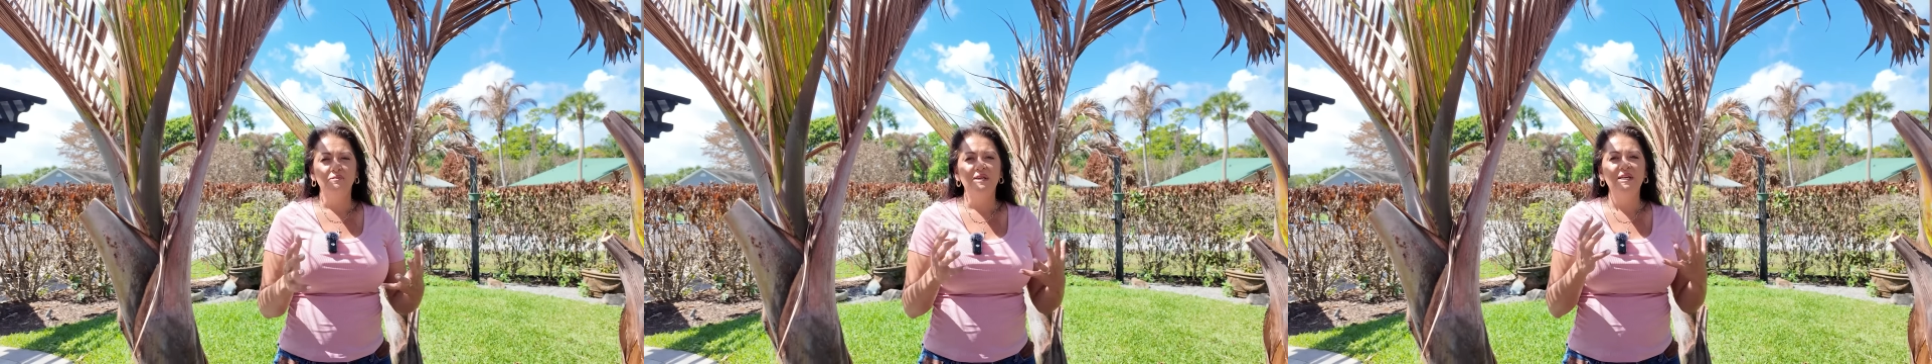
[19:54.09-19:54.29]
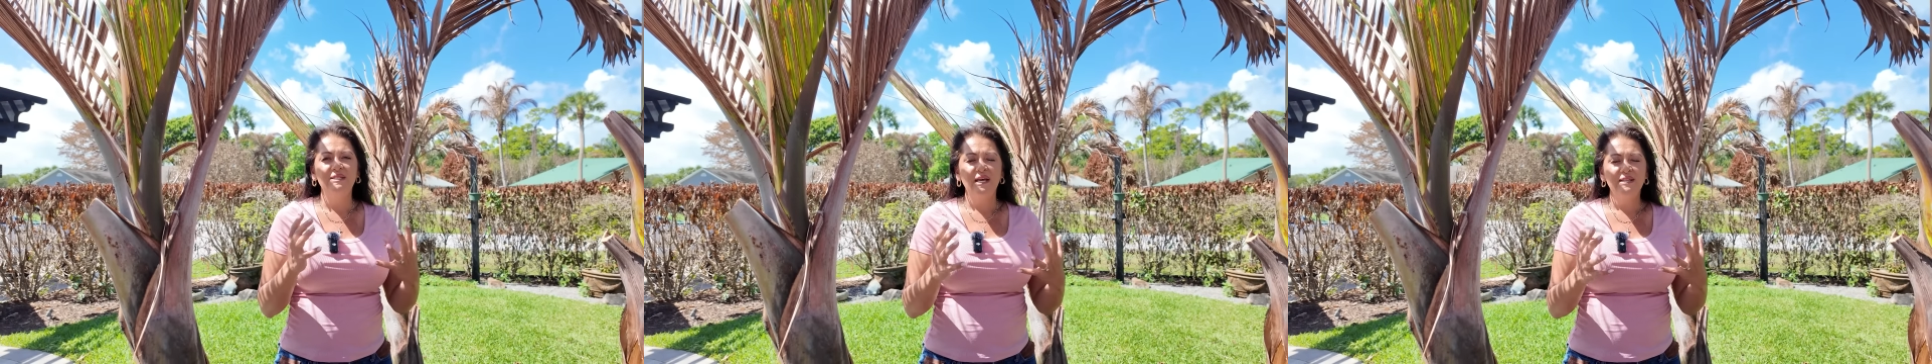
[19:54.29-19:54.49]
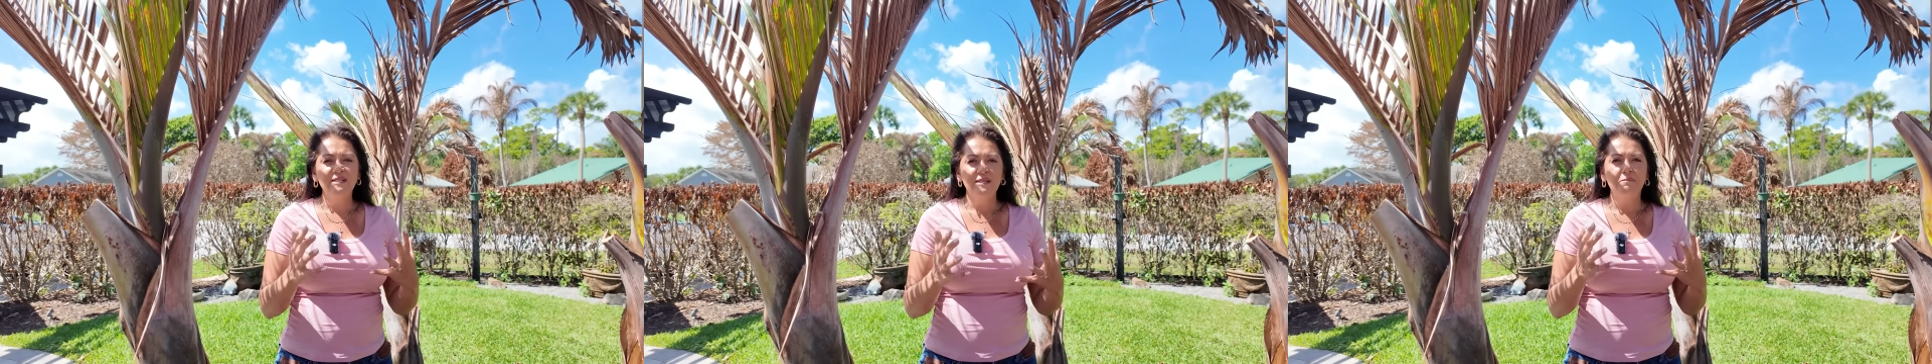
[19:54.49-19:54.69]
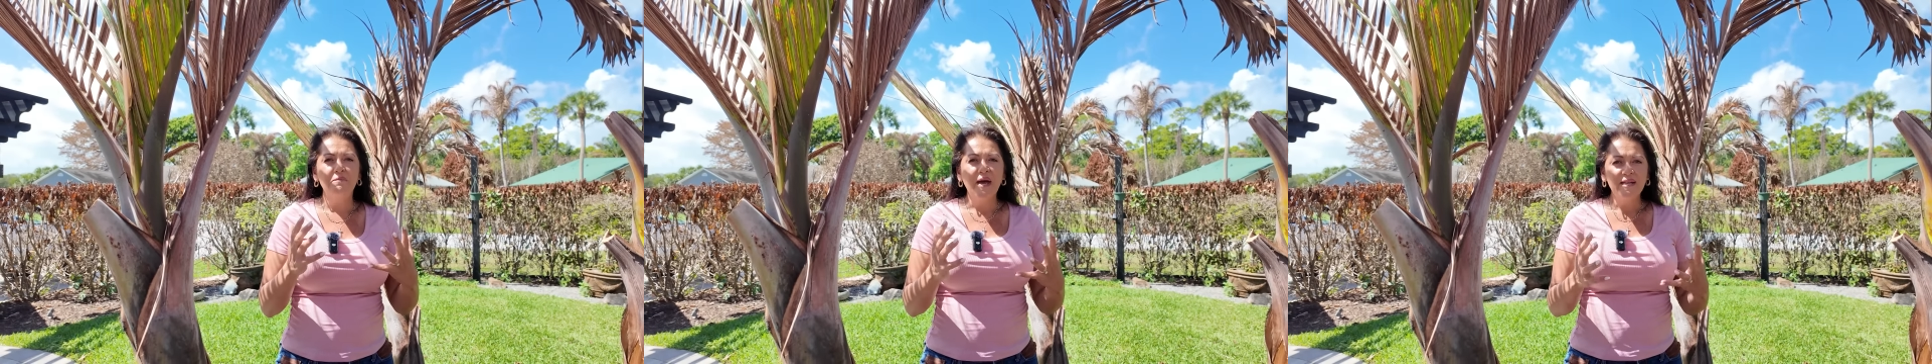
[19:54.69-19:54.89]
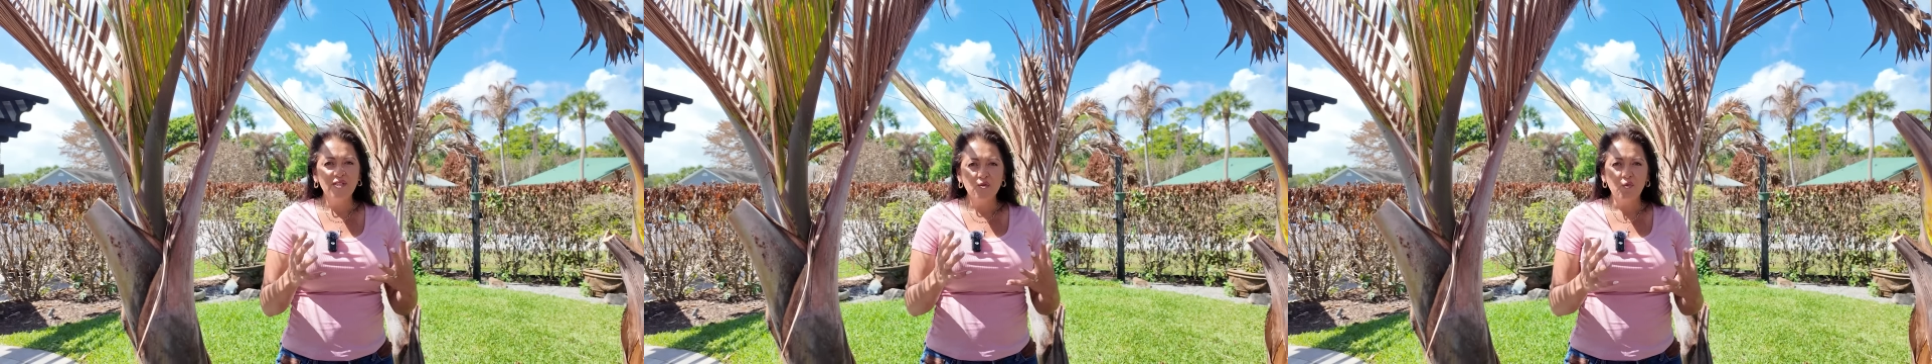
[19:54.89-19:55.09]
because that's the
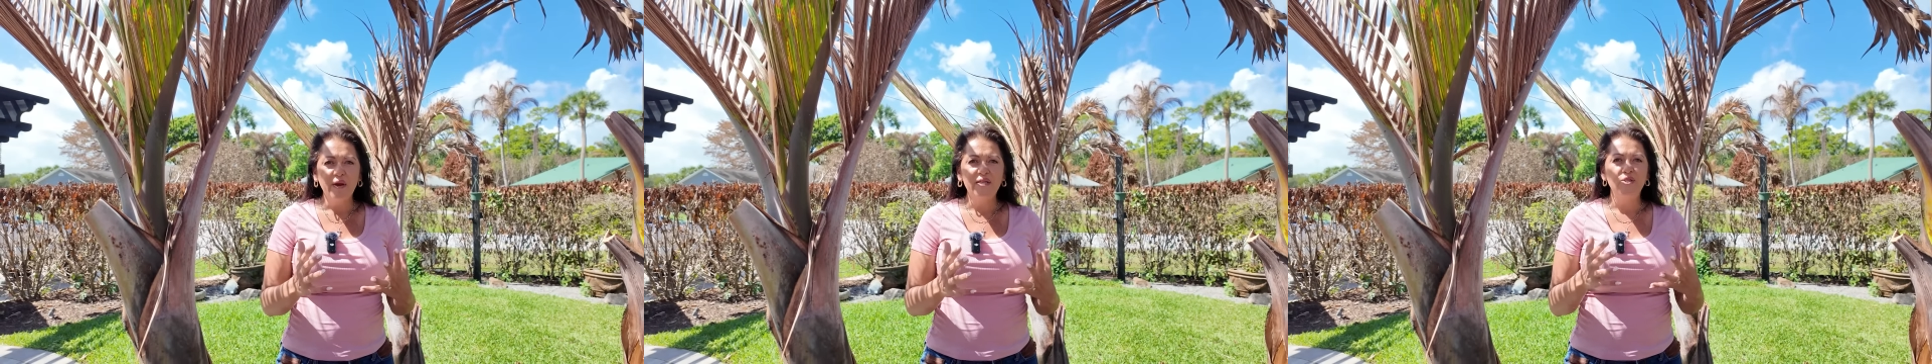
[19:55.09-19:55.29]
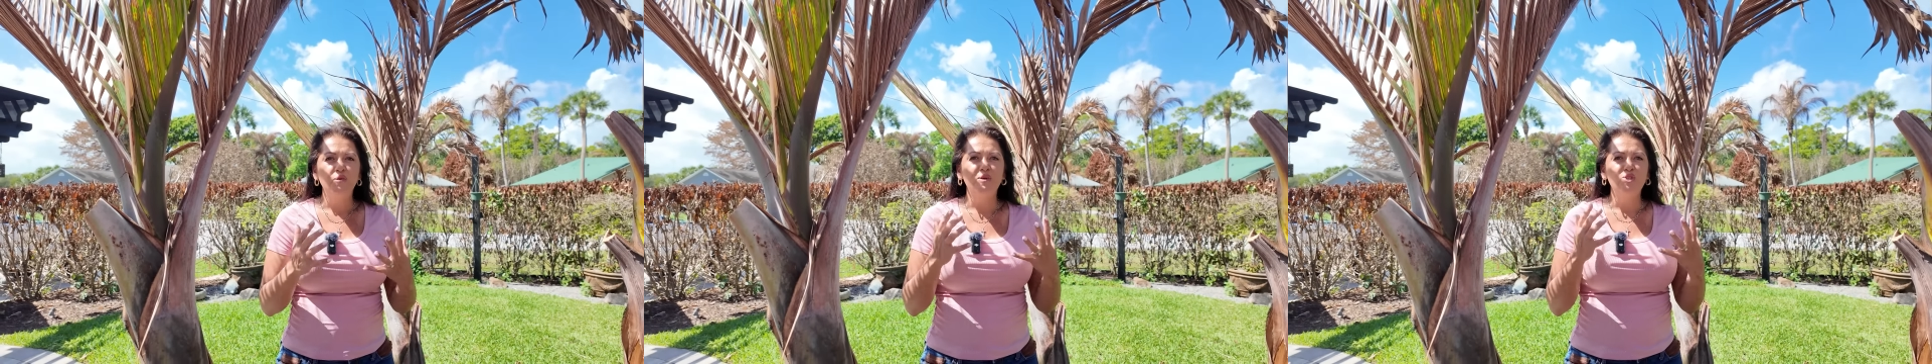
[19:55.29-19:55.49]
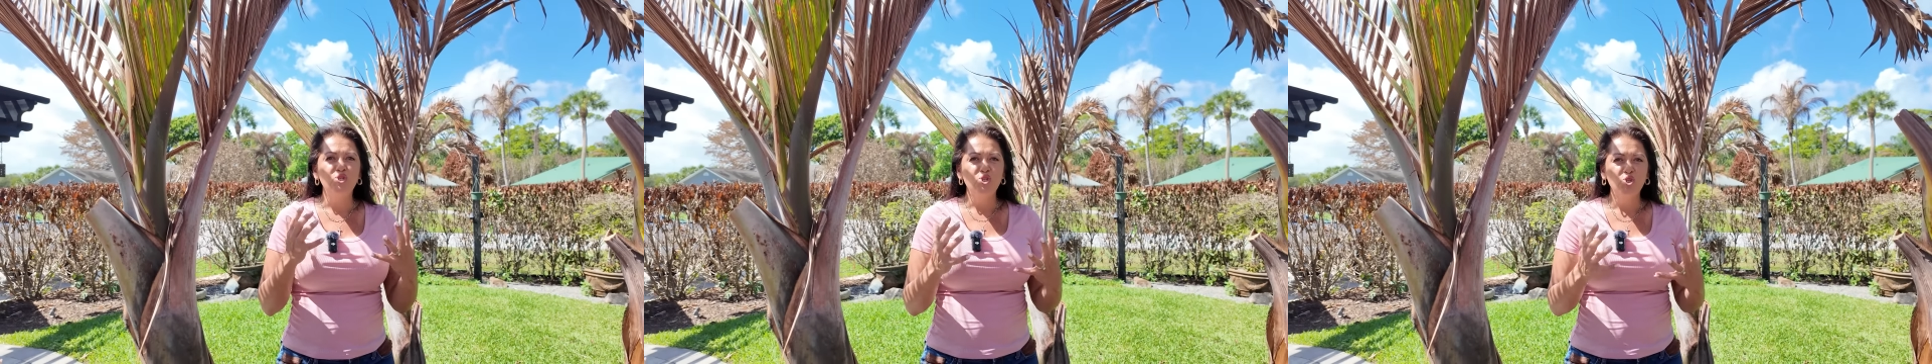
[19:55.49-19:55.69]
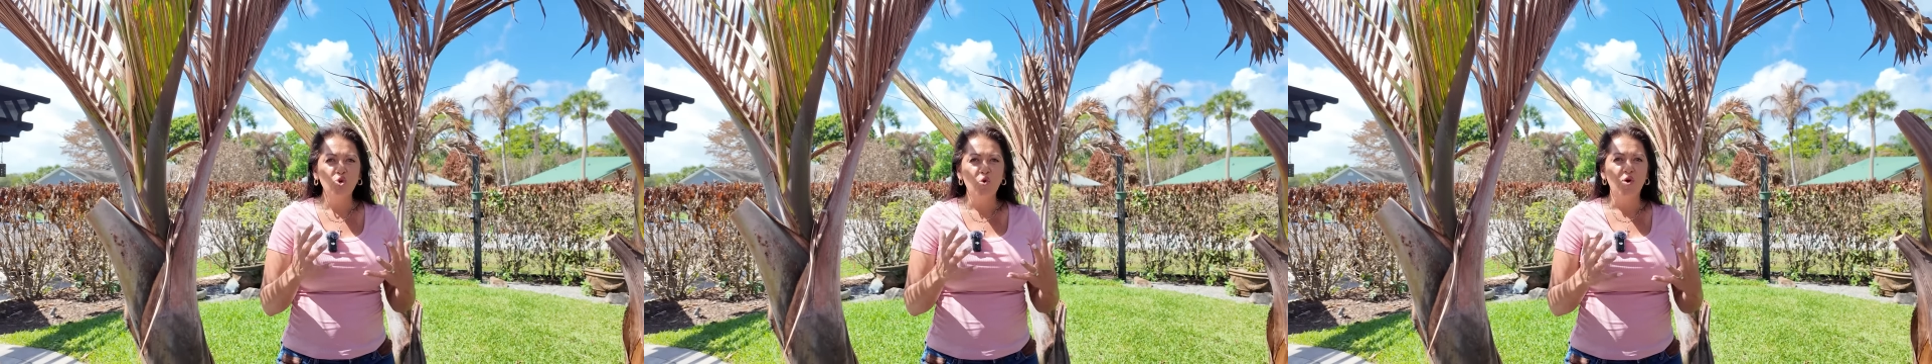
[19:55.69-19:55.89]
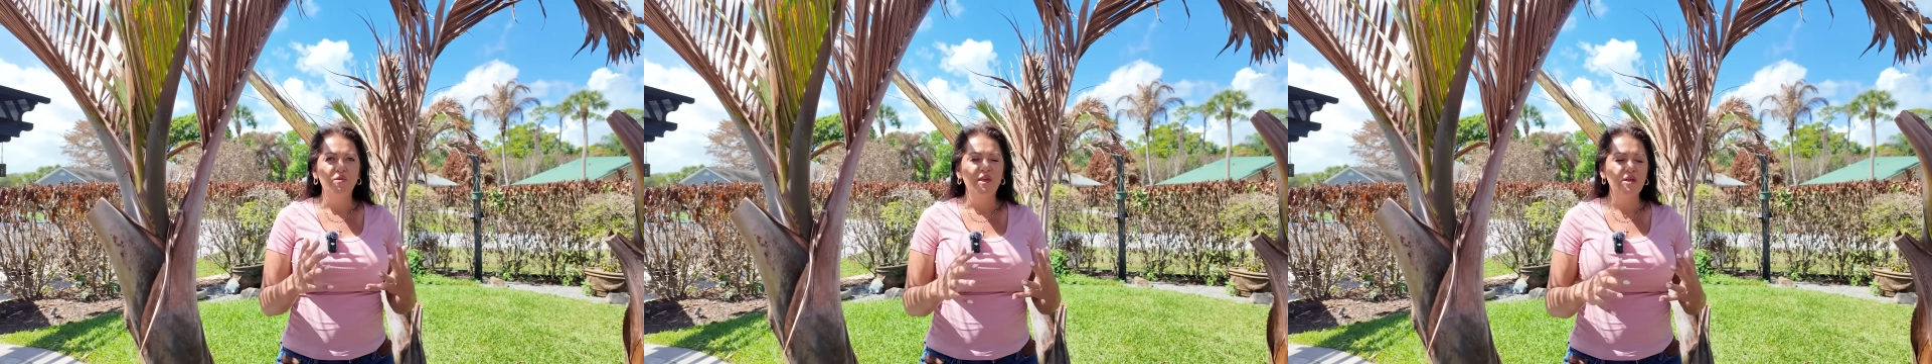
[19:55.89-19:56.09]
best way to
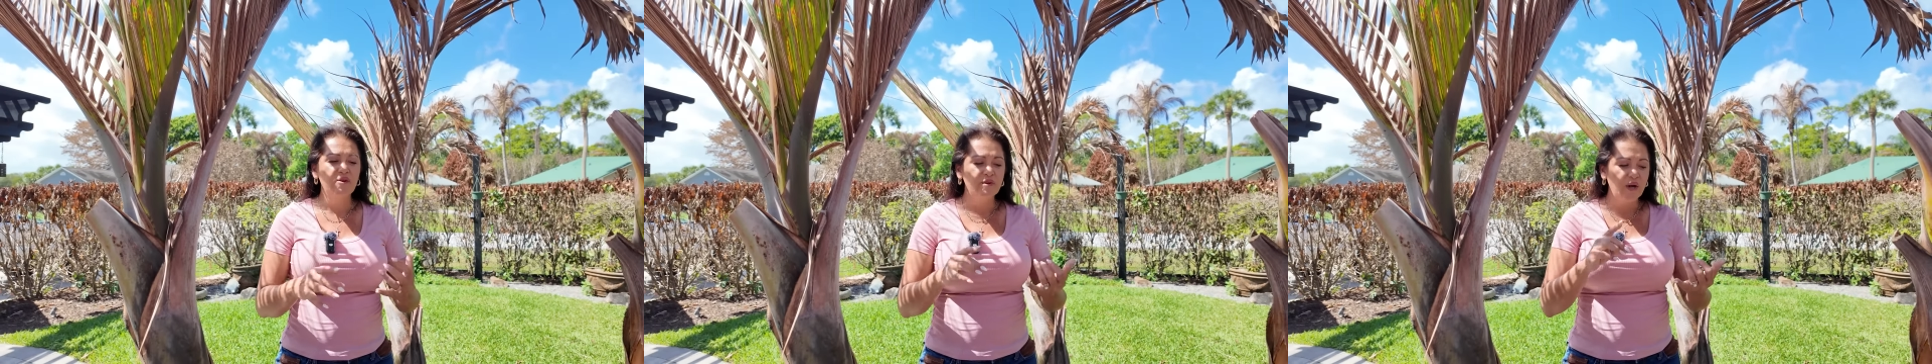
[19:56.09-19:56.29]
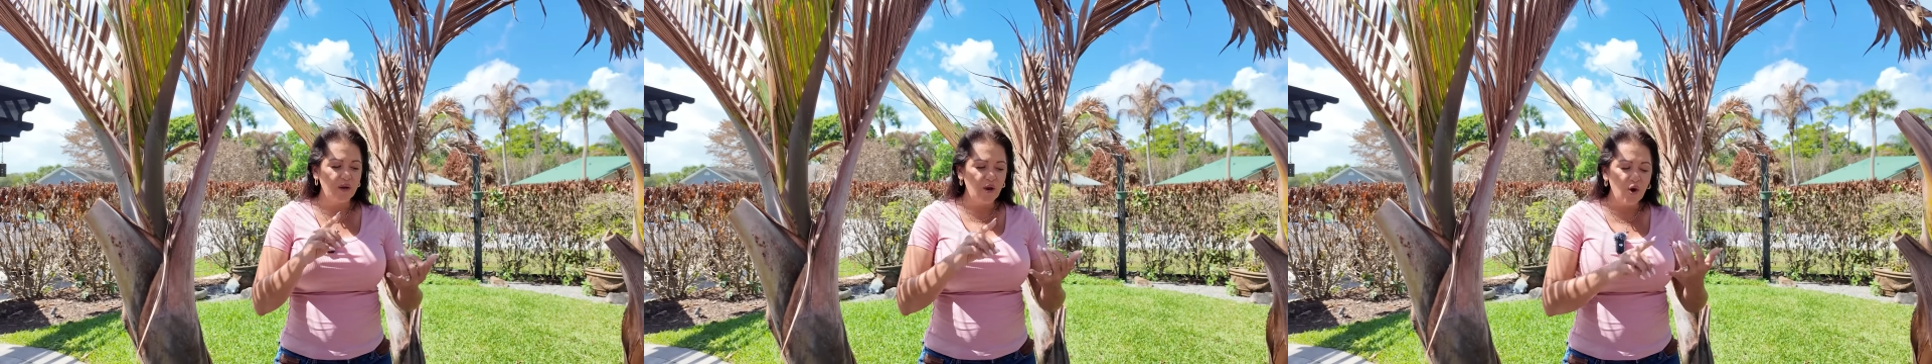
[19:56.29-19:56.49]
ensure that you're not